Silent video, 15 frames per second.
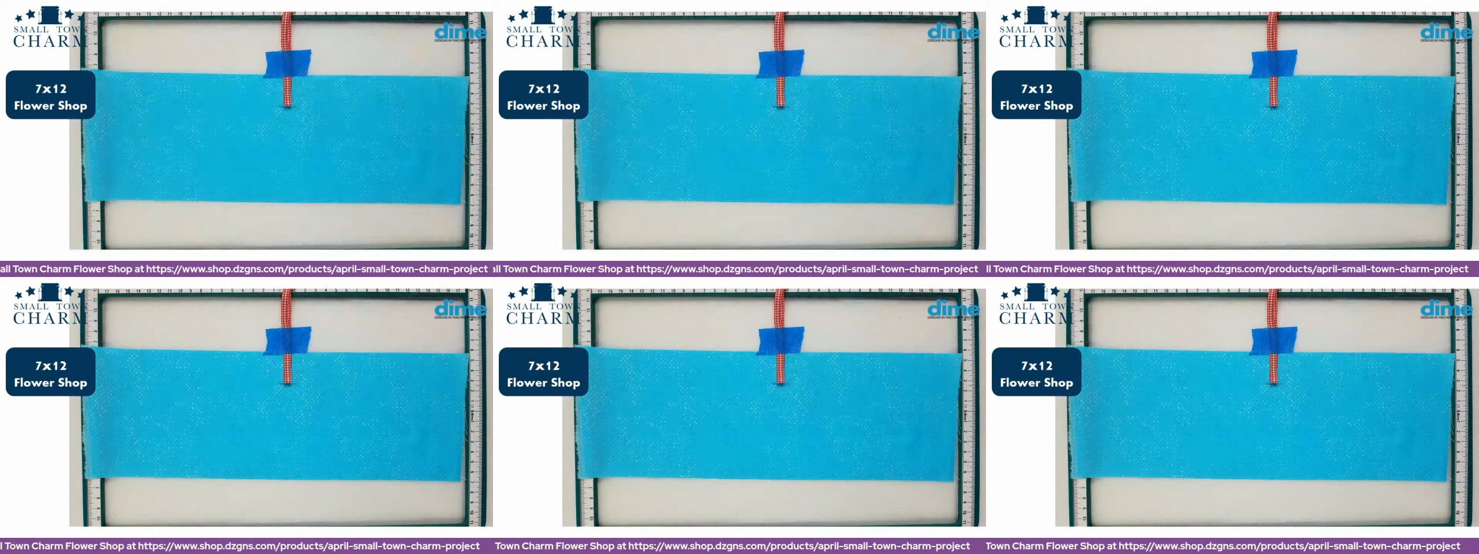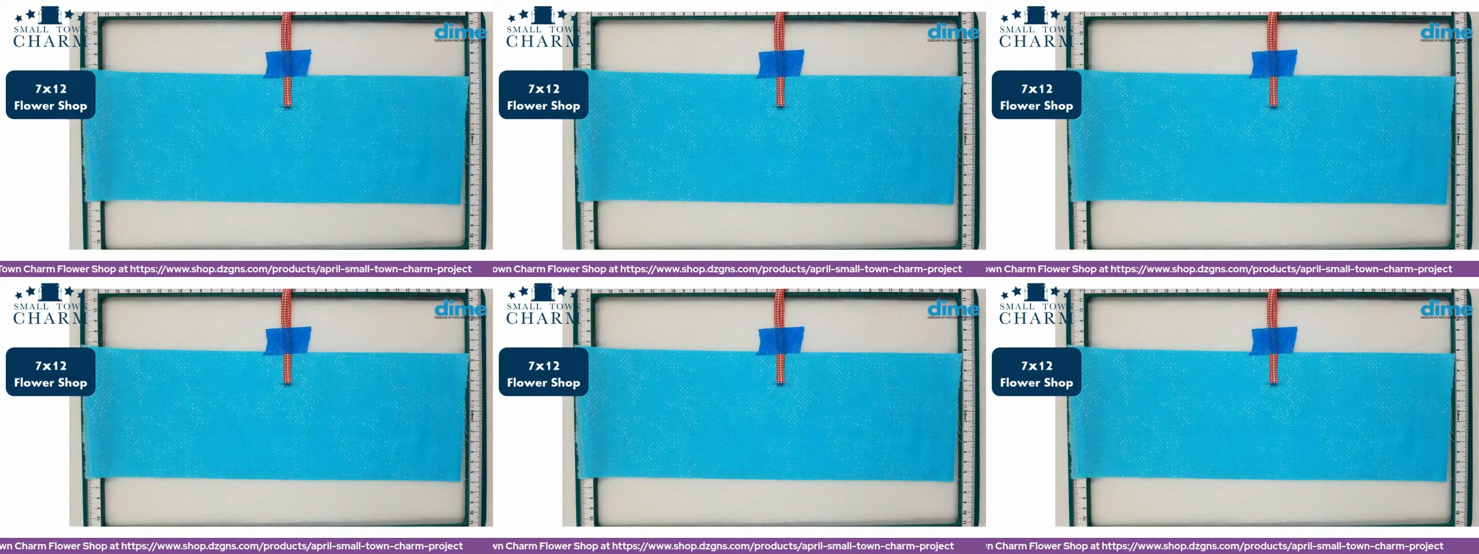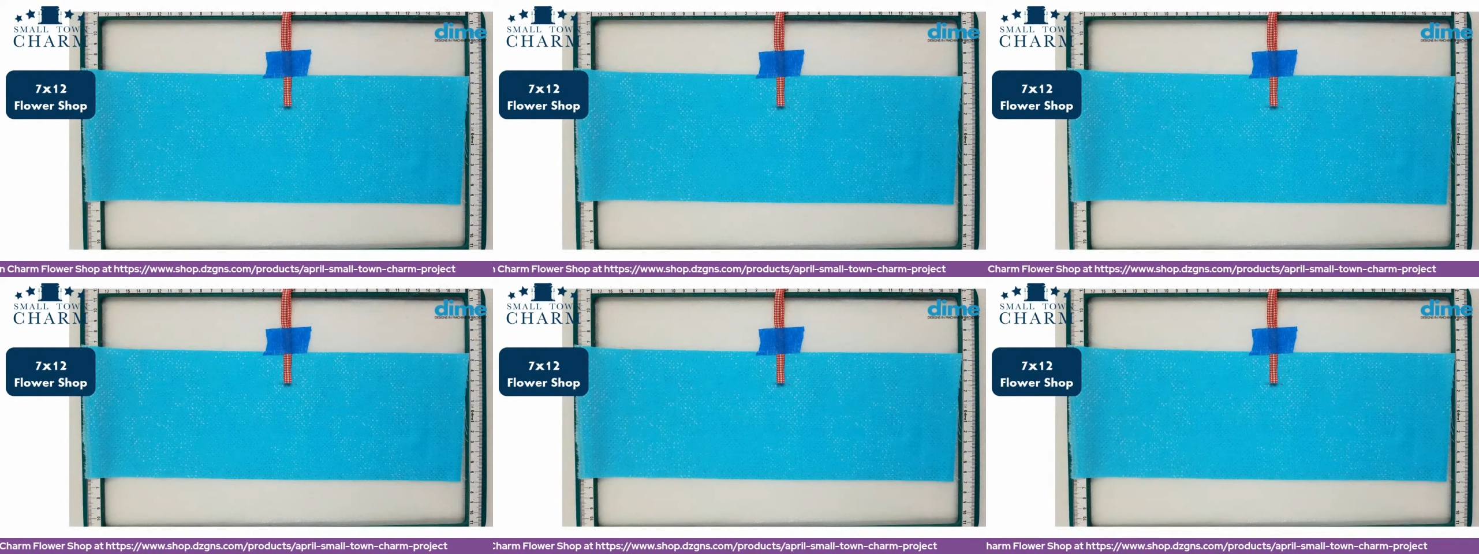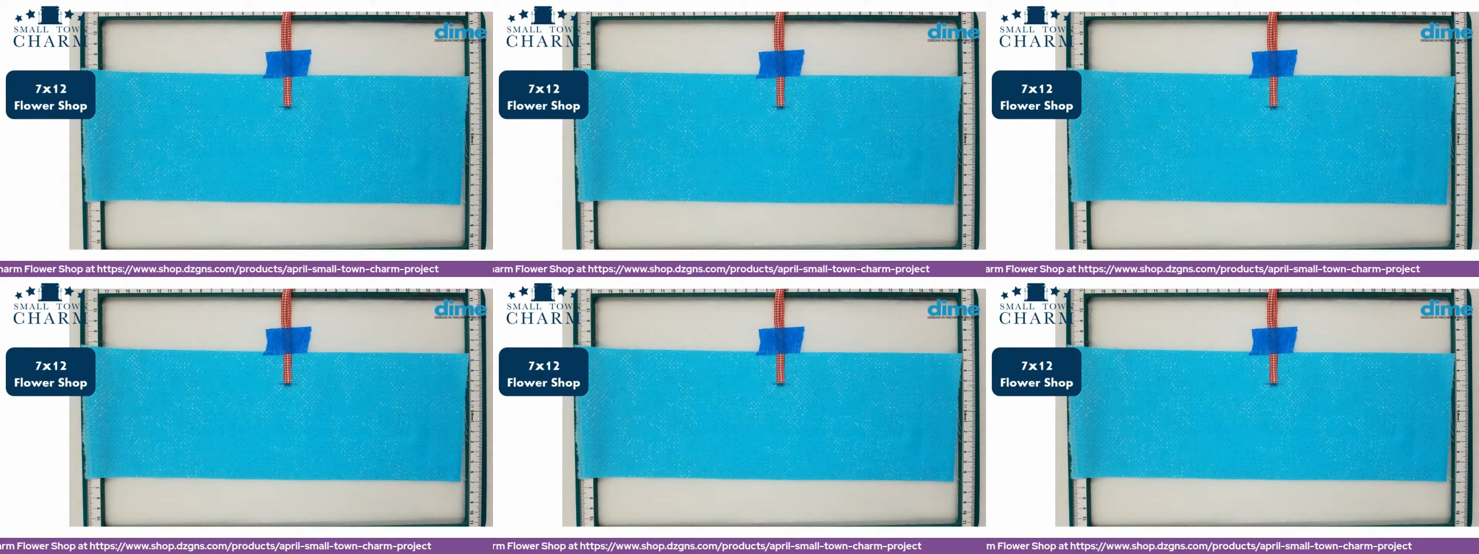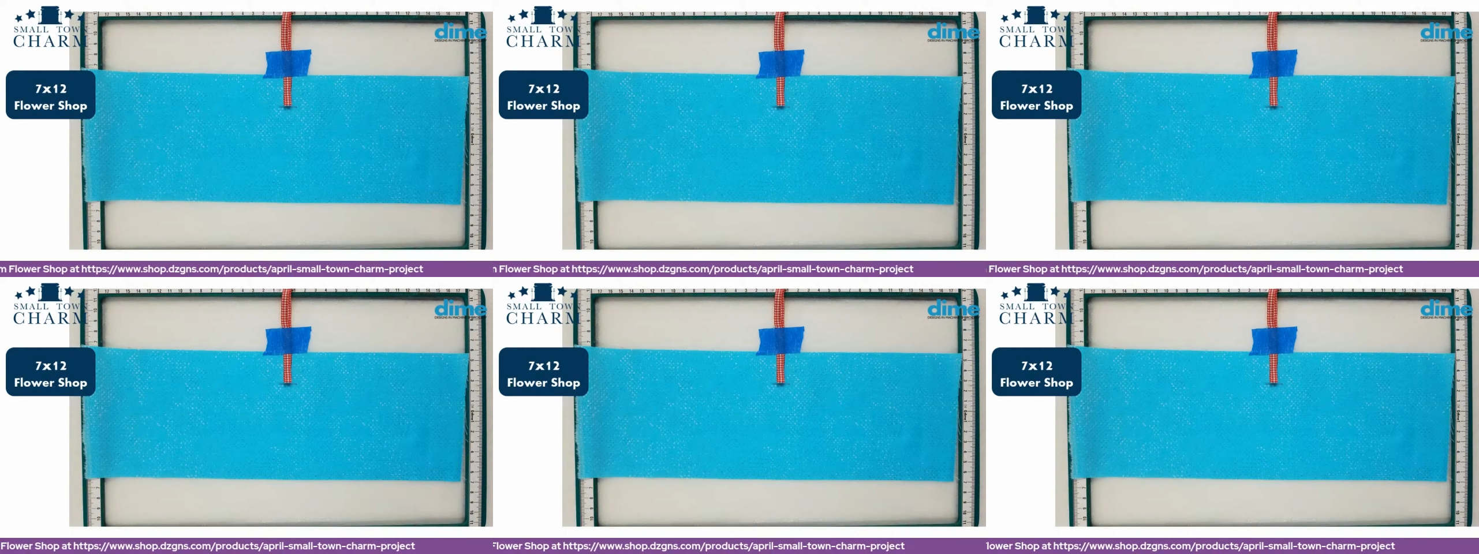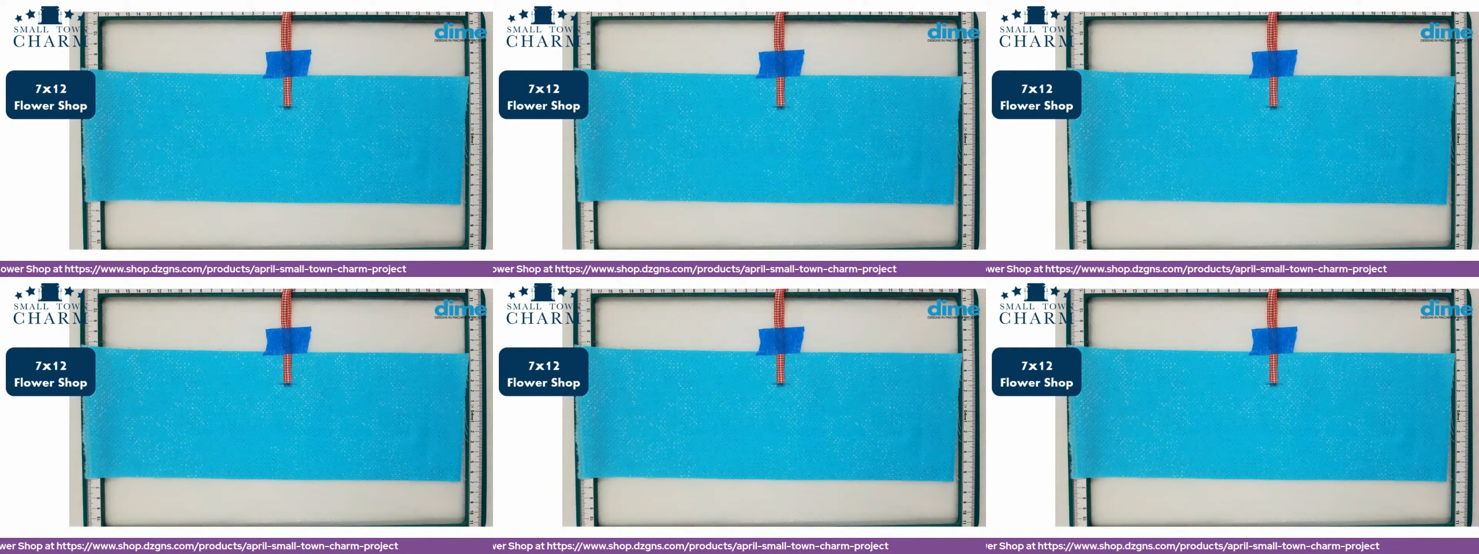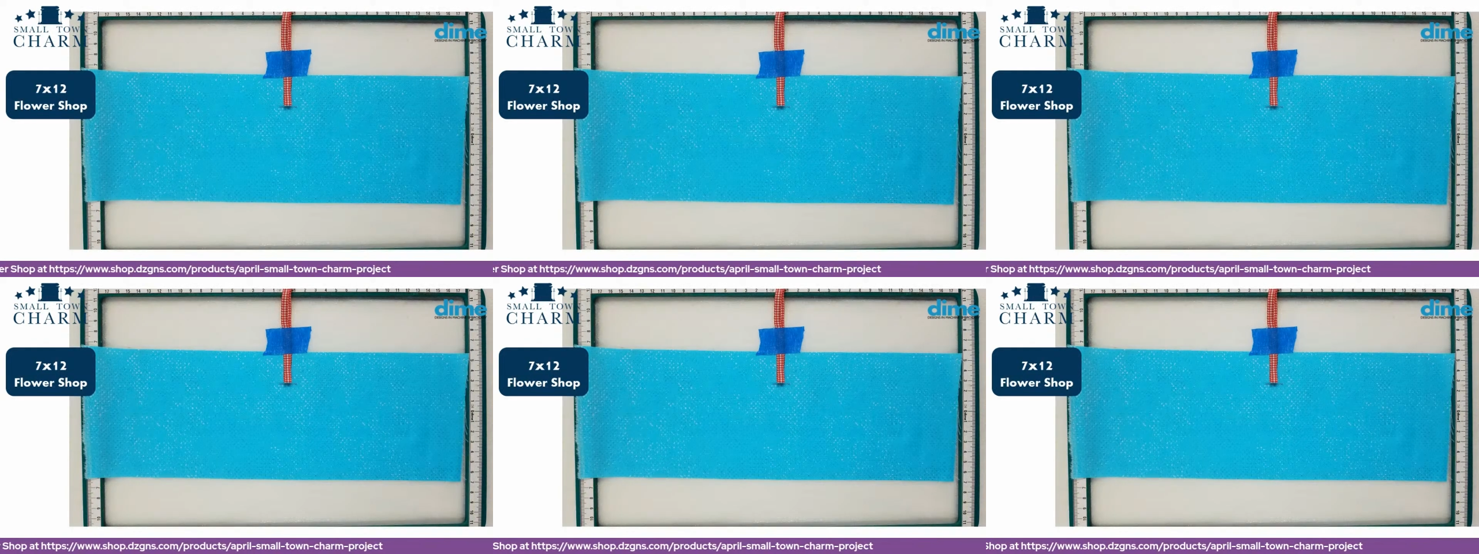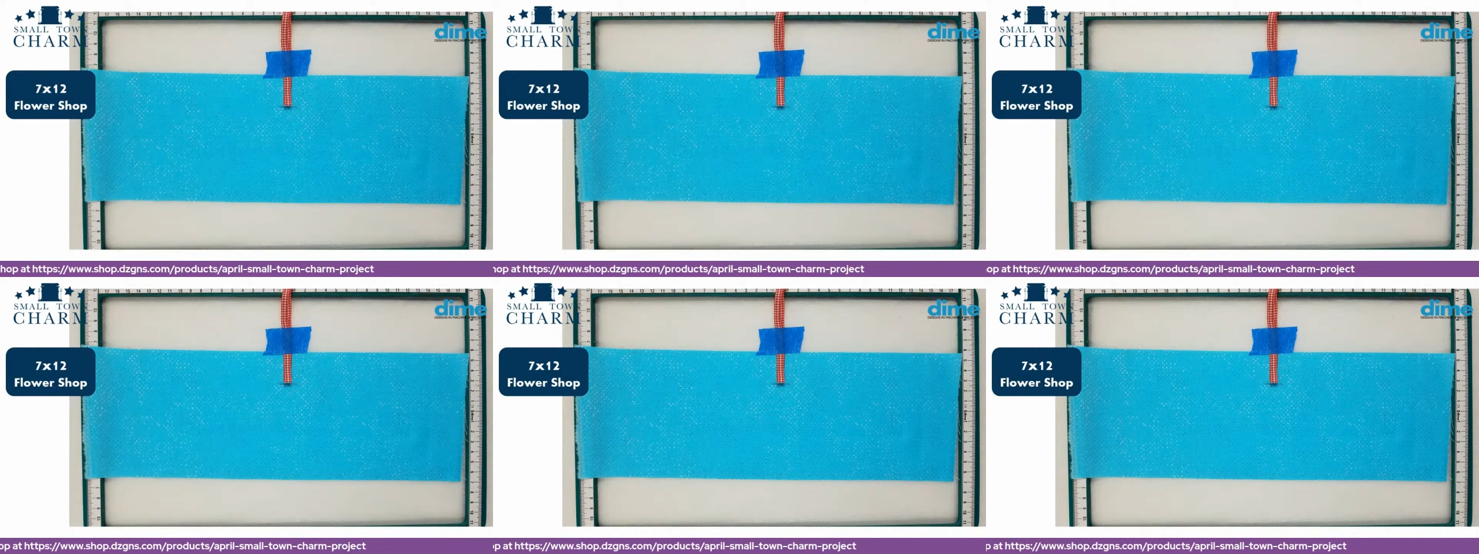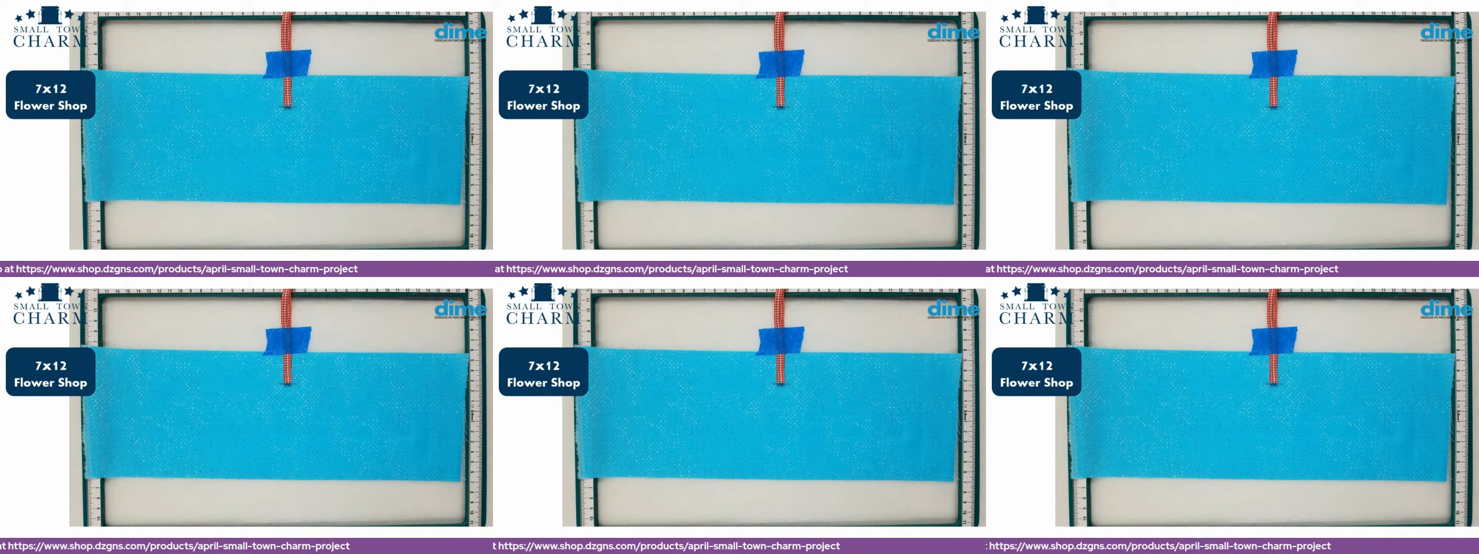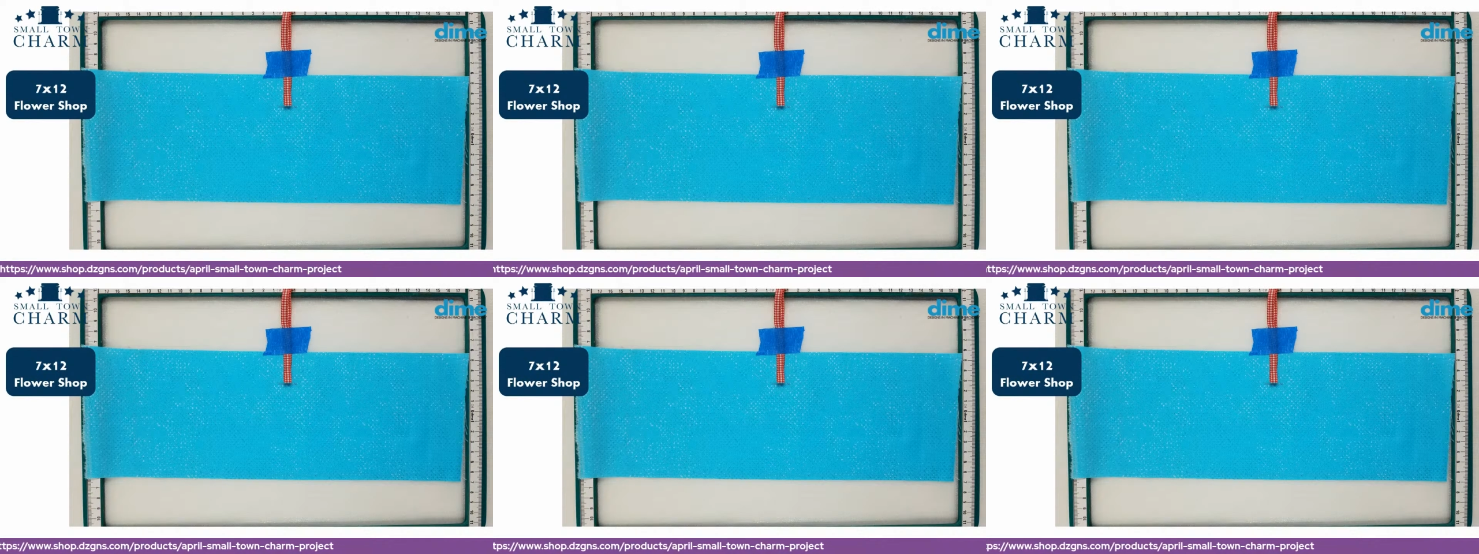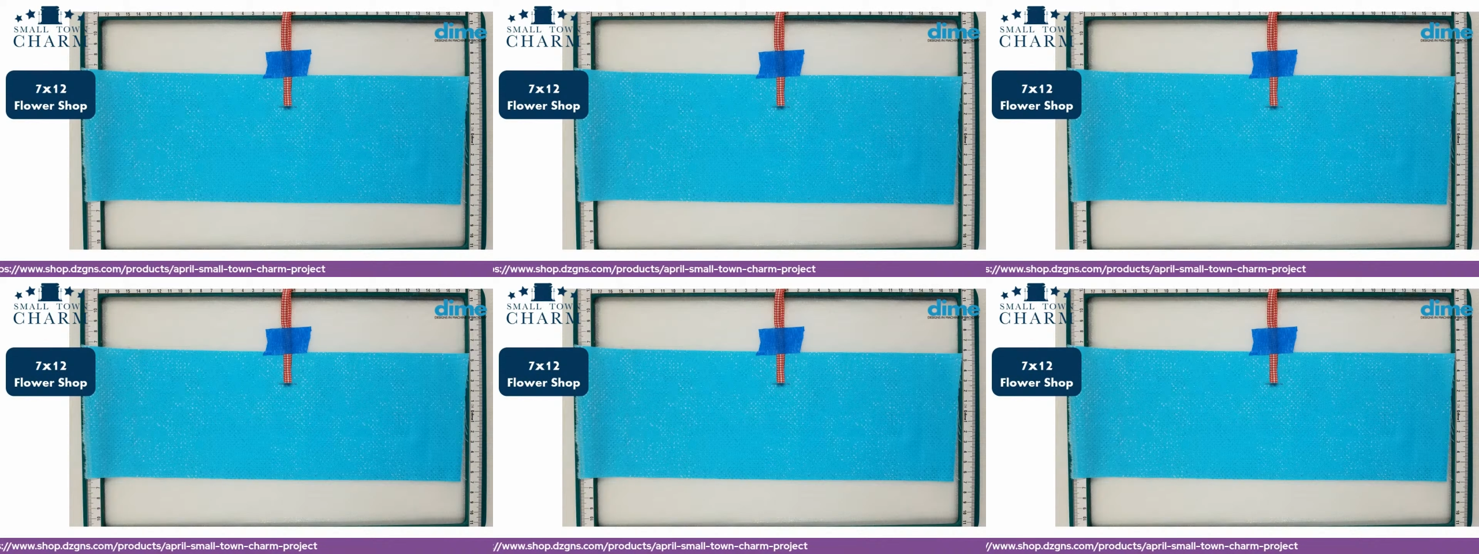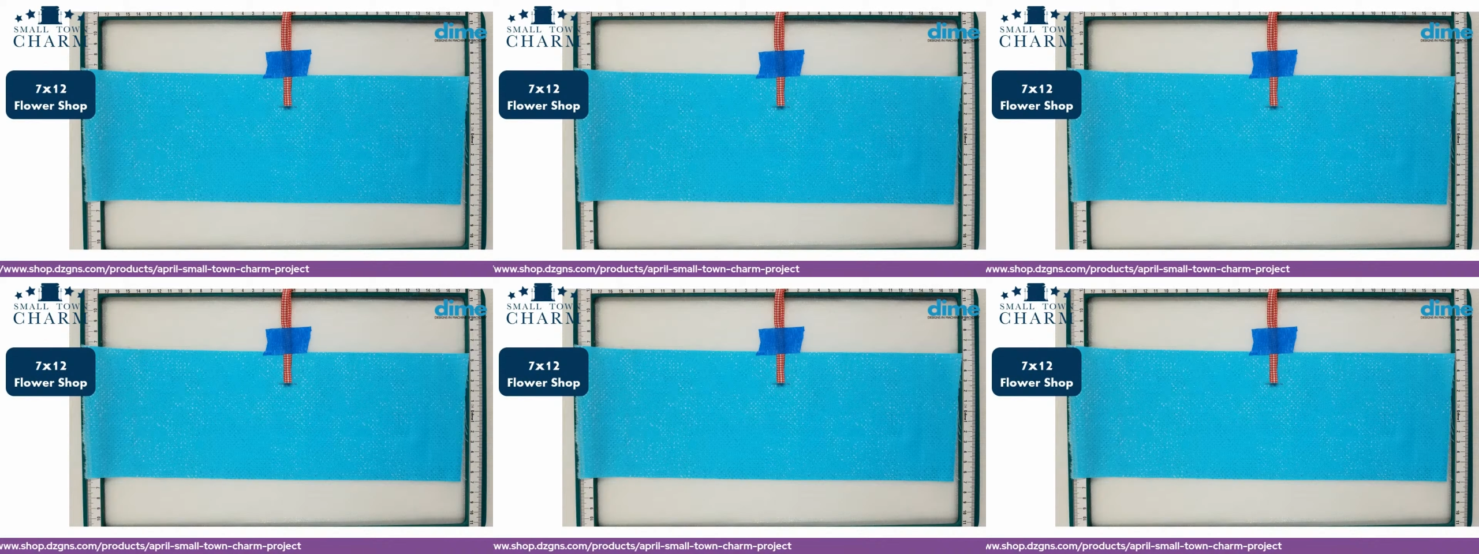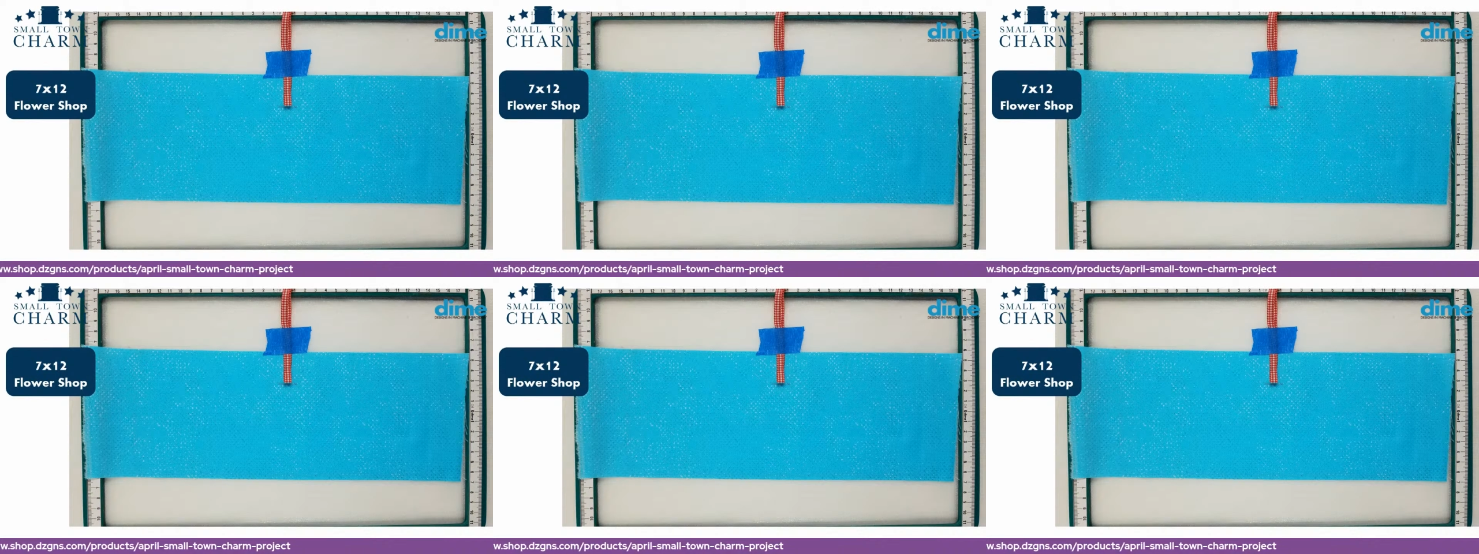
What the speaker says: No face is visible, so there are no lips to read.